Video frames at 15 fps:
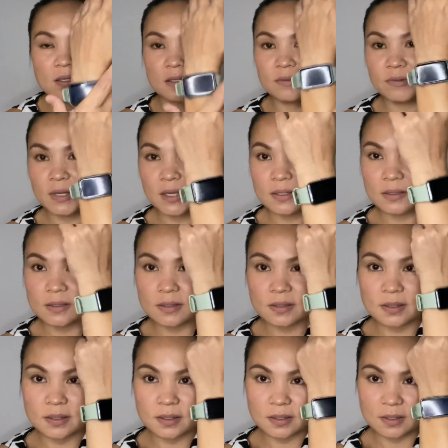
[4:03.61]
wrist.
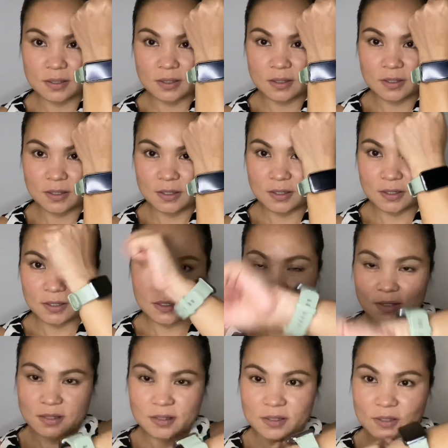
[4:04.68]

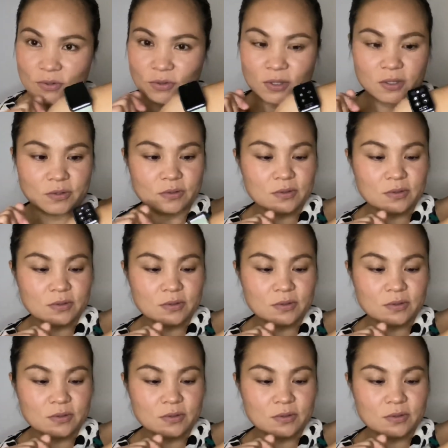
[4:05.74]
It's so cute.